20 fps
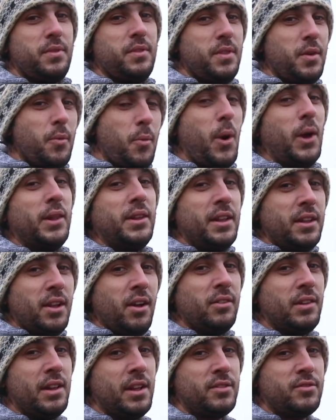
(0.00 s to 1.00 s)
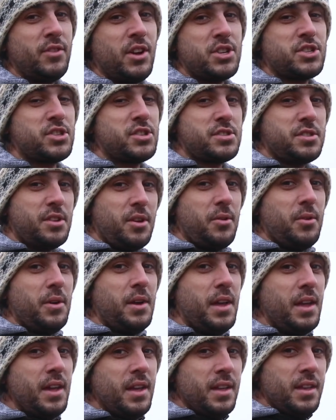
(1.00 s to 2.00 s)
the one and only in Russia. So
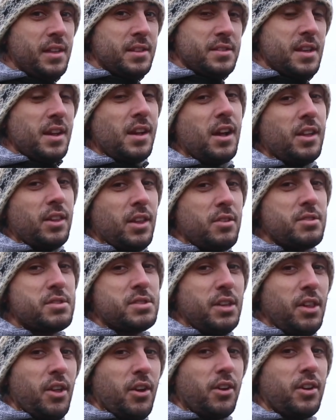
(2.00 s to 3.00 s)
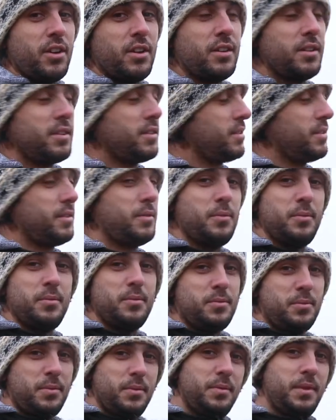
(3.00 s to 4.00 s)
take a closer look,
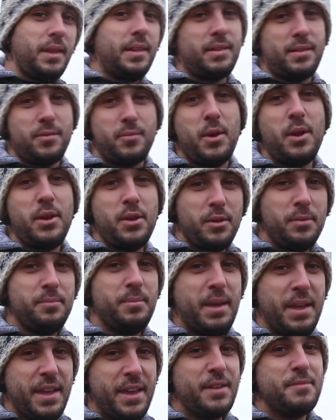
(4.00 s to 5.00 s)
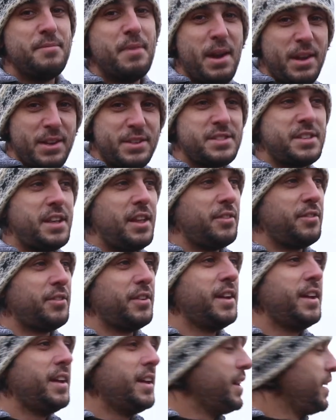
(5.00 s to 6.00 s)
like when you'll be here by yourself,
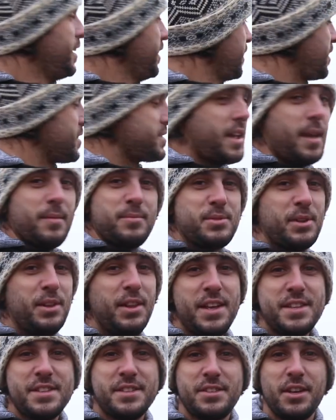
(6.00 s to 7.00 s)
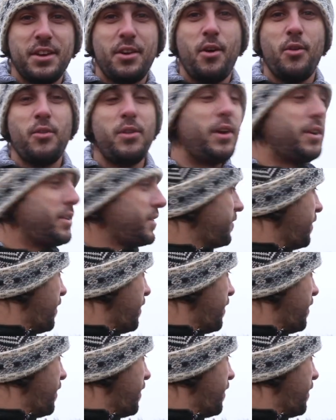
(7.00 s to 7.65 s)
because I'm too lazy to go there. It's